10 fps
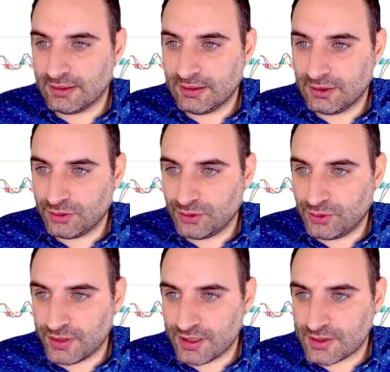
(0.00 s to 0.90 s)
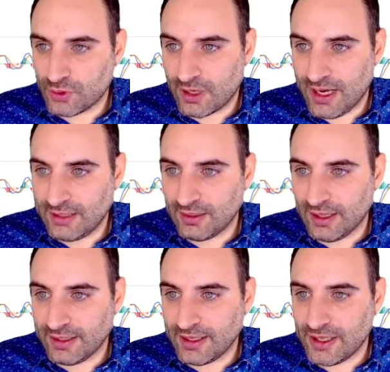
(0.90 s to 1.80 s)
to do this, or
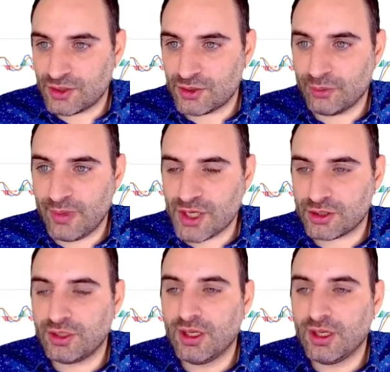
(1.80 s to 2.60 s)
guideline, is to measure